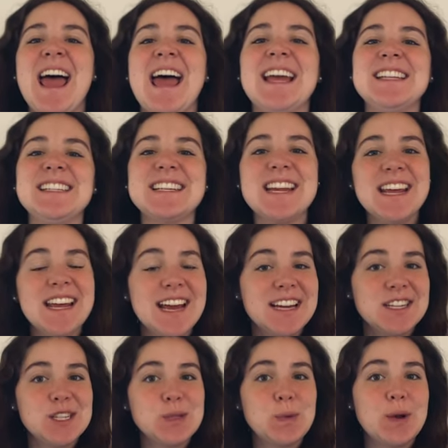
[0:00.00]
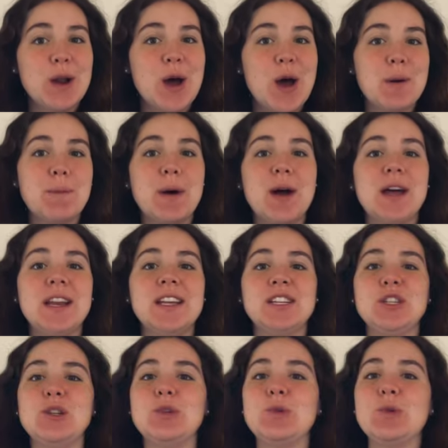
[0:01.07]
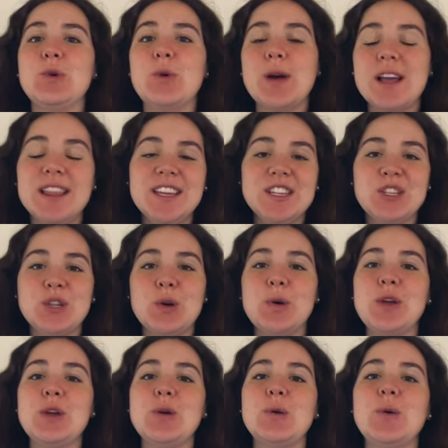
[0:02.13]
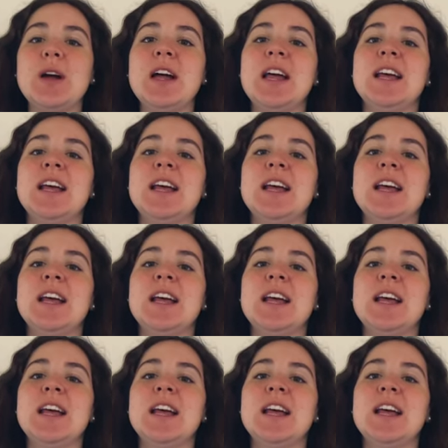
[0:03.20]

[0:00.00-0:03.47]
and today I just want to hop on to quickly show you